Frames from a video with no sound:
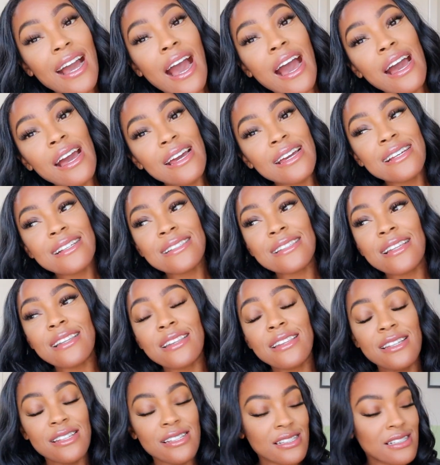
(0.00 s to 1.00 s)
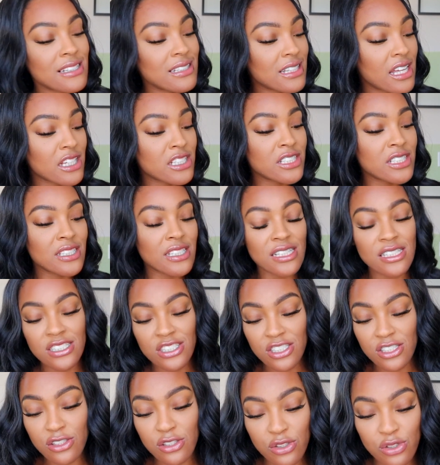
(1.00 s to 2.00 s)
Guys, this collection is
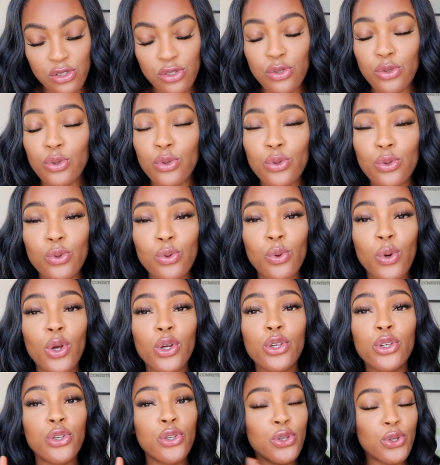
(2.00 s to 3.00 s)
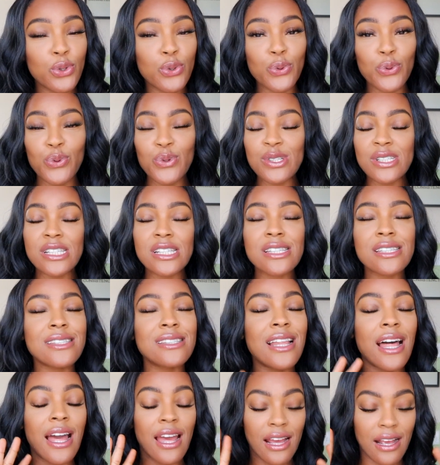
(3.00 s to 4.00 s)
just too cute. Just
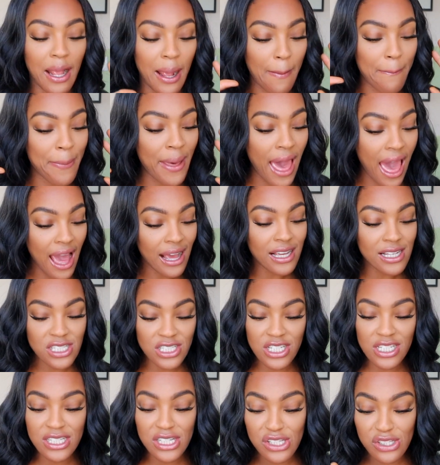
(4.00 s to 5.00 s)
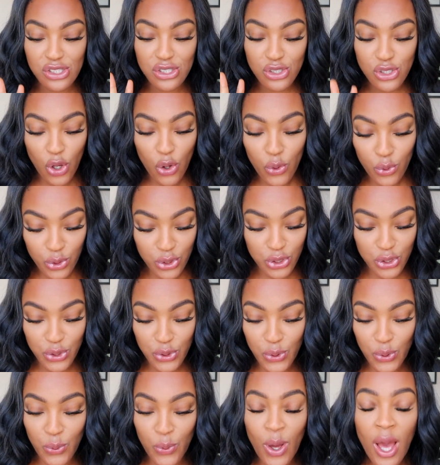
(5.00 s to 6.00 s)
like, packaging is so
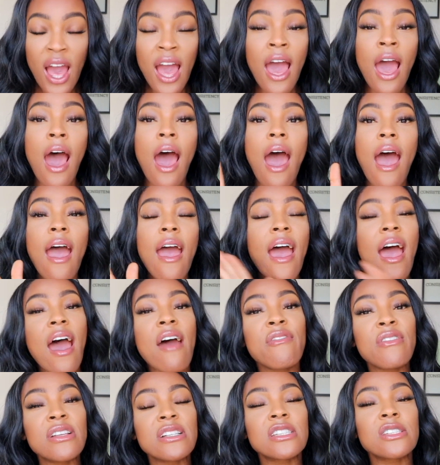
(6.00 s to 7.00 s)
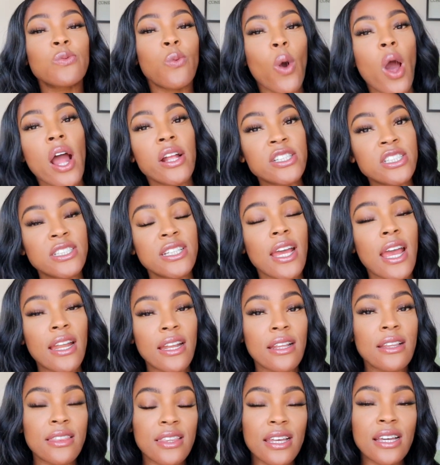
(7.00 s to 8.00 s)
cute. I haven't swatched
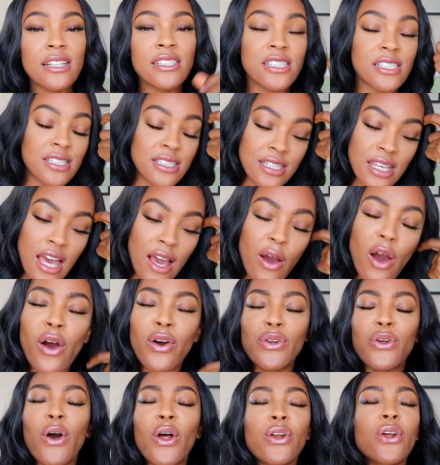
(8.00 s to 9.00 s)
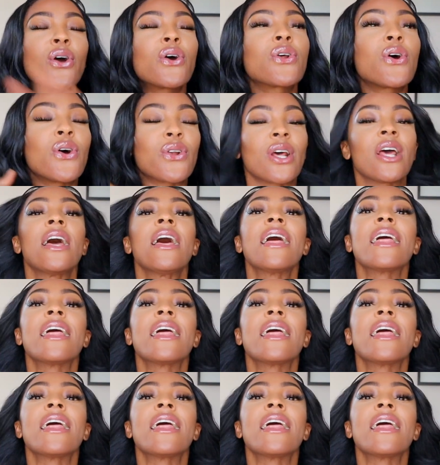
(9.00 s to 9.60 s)
anything just yet. Hold on.